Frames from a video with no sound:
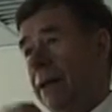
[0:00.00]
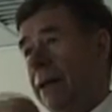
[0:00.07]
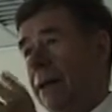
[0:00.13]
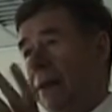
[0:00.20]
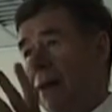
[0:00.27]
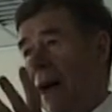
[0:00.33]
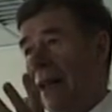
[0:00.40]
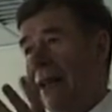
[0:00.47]
The
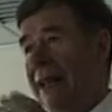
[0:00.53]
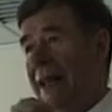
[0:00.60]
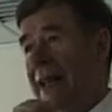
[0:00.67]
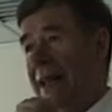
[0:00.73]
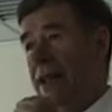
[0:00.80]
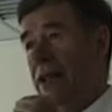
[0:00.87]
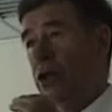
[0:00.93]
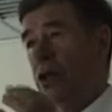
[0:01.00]
wine
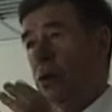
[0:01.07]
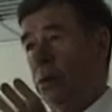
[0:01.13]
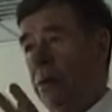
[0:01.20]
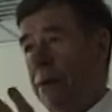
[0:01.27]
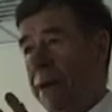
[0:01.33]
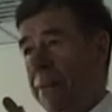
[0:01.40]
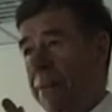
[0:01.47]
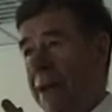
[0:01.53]
yeast should
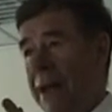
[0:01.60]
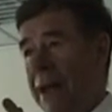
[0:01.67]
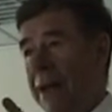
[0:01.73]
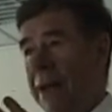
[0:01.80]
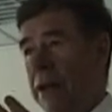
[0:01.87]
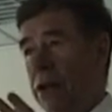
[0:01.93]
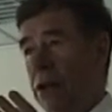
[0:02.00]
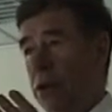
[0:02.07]

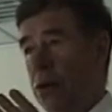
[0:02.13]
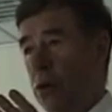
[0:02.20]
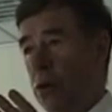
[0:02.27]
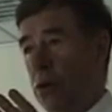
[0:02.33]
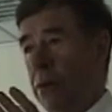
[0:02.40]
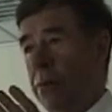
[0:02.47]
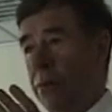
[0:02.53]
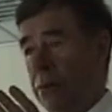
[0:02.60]
ferment the
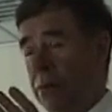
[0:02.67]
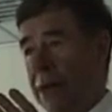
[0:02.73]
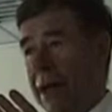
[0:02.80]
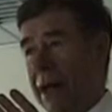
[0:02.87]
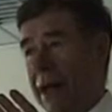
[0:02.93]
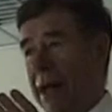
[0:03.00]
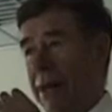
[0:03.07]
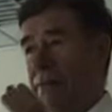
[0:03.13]
sugar from the
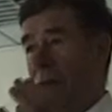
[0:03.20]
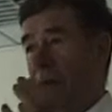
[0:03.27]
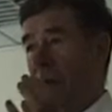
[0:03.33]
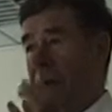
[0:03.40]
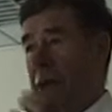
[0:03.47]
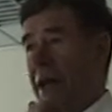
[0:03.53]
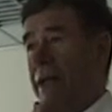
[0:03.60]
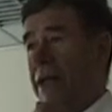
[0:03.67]
grapes to
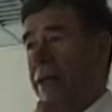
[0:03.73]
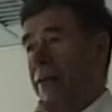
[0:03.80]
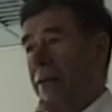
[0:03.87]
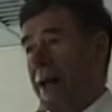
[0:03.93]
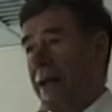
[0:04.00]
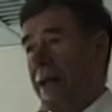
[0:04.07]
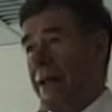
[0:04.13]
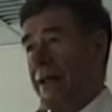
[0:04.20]
make the
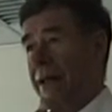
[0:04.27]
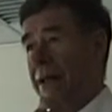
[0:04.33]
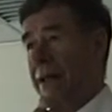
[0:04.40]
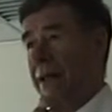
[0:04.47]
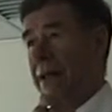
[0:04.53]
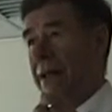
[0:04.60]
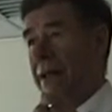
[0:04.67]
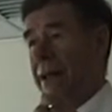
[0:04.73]
wine.
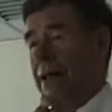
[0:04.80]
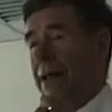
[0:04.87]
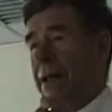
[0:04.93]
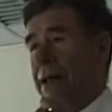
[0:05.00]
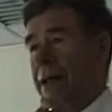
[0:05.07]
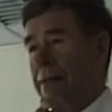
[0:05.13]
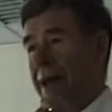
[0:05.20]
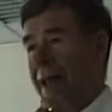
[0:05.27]

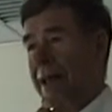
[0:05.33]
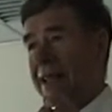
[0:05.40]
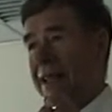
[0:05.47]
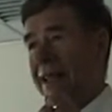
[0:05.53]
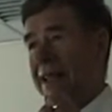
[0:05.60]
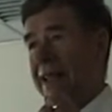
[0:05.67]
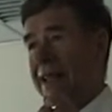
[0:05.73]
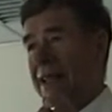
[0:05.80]
The
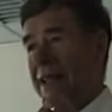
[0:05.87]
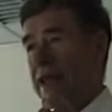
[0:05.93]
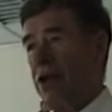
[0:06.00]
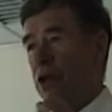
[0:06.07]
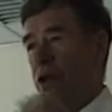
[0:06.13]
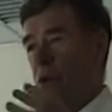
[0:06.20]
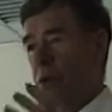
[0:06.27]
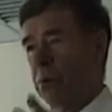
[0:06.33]
baker's yeast
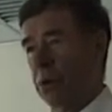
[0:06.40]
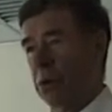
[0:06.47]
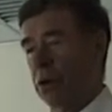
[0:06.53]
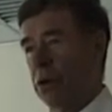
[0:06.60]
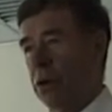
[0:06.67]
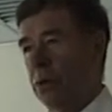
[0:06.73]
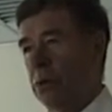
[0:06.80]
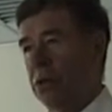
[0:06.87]
should
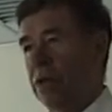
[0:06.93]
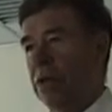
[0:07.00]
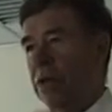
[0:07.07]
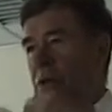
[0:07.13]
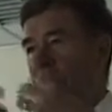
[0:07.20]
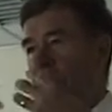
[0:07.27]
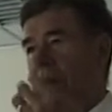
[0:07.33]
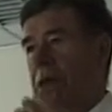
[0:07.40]
produce a
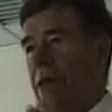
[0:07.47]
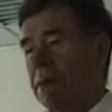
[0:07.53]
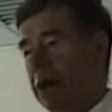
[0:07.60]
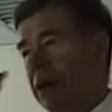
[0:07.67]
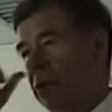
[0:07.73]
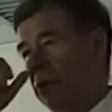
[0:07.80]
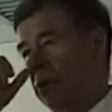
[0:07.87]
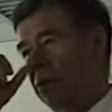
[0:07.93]
certain
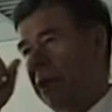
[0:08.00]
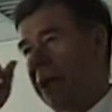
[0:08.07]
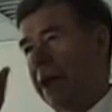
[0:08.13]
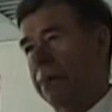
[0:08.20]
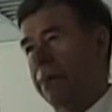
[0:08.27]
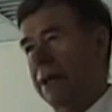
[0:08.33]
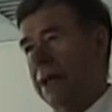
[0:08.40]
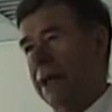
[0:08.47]
amount of
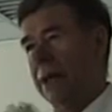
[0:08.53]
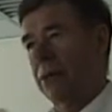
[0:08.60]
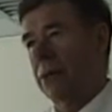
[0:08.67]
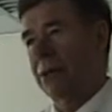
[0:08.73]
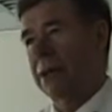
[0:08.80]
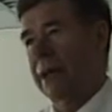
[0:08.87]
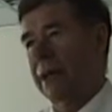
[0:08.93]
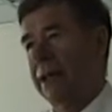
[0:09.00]
carbon
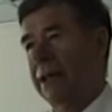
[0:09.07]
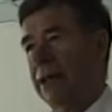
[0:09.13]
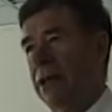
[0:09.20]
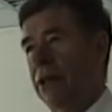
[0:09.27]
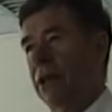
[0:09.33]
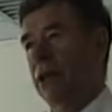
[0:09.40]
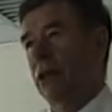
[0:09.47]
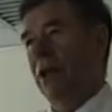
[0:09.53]
dioxide
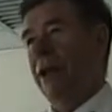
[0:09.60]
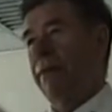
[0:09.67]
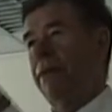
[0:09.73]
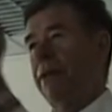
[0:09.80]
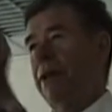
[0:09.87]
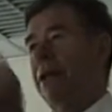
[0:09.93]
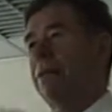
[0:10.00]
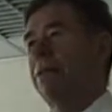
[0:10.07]
to
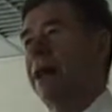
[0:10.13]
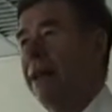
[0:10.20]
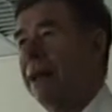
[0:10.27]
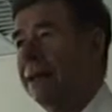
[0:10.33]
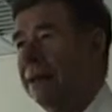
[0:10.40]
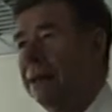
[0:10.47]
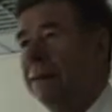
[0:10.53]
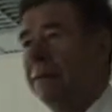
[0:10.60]
lift the
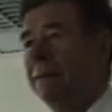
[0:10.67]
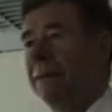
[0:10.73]
bread.